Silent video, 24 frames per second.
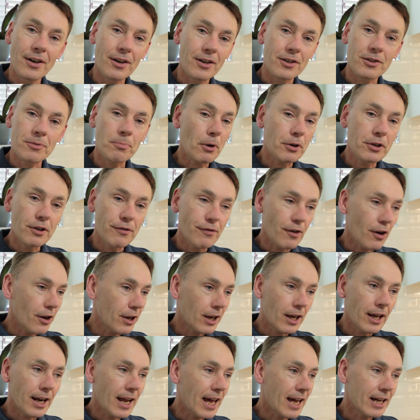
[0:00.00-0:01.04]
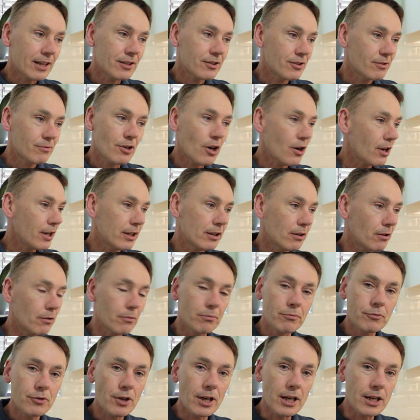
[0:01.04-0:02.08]
Spotify Connect, Tidal,
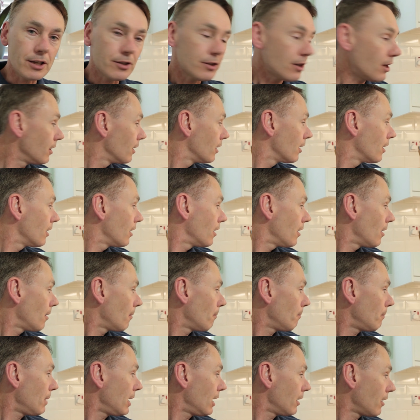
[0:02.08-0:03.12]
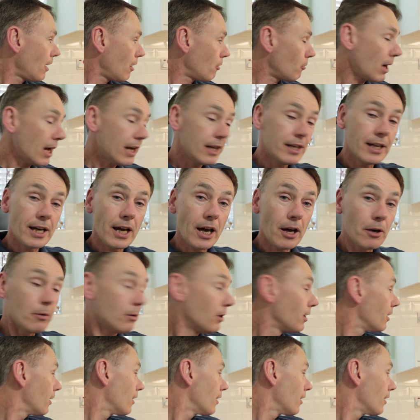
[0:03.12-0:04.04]
Deezer, B&O Radio,